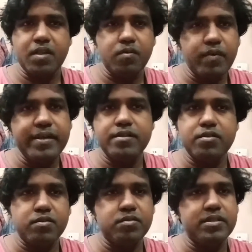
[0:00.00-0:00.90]
went
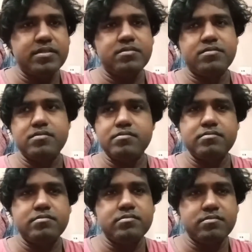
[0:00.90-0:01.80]
through this
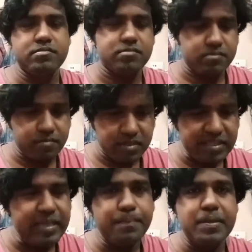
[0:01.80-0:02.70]

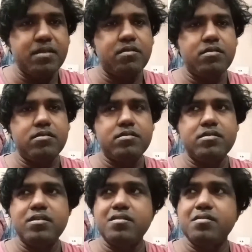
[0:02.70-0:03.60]
rape and all.
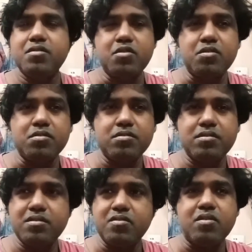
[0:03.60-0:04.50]

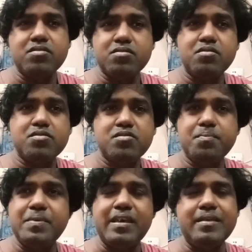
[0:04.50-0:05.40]
The doctor also
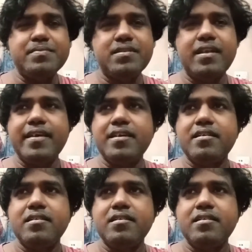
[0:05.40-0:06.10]
behaves like,